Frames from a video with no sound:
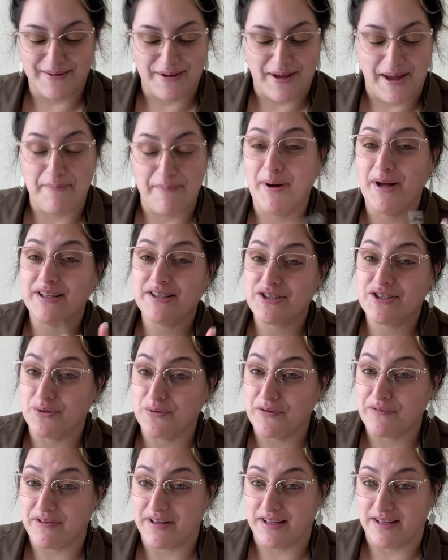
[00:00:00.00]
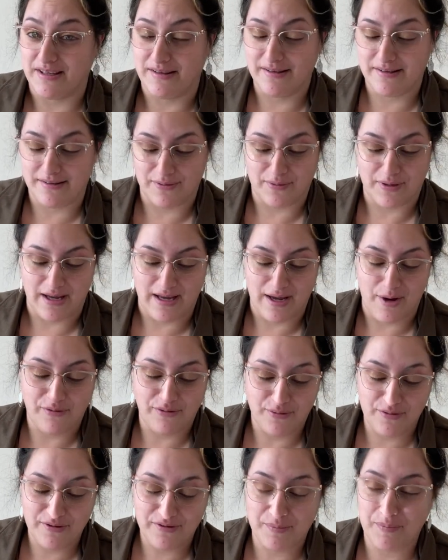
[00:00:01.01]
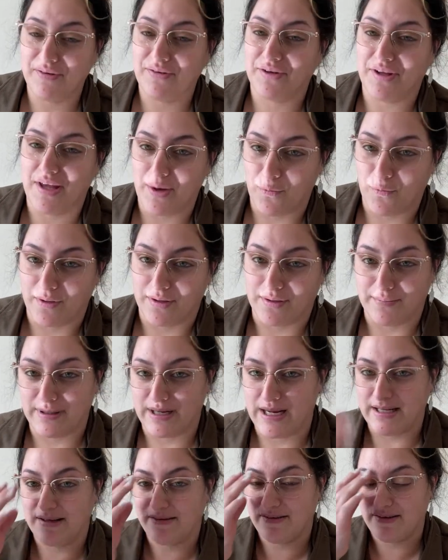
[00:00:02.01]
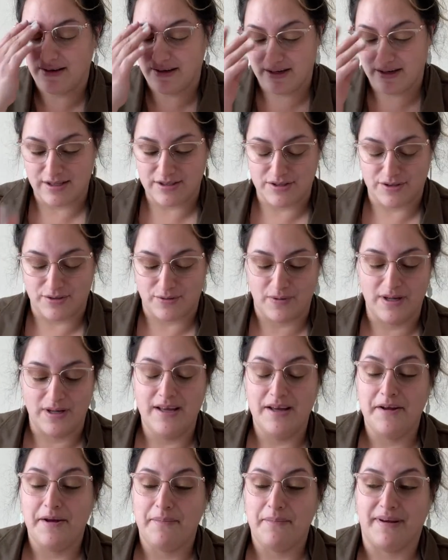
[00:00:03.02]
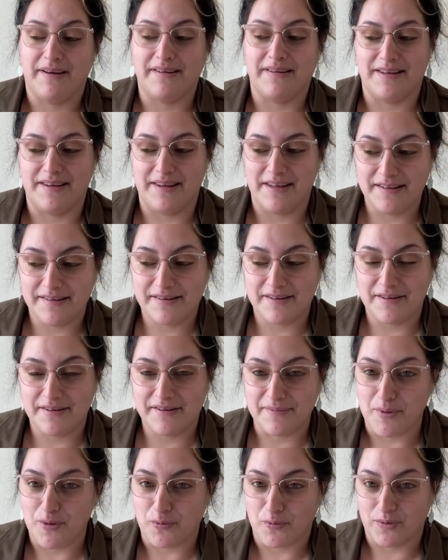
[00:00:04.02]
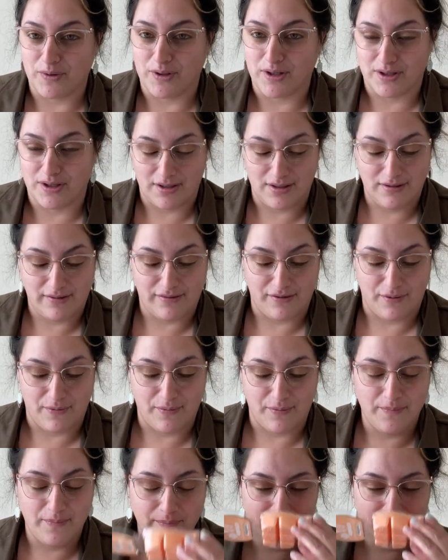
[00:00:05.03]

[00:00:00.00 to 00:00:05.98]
I bought two of these. Okay. I was only supposed to get one, but I decided to get two because I think it's going to smell really good. So,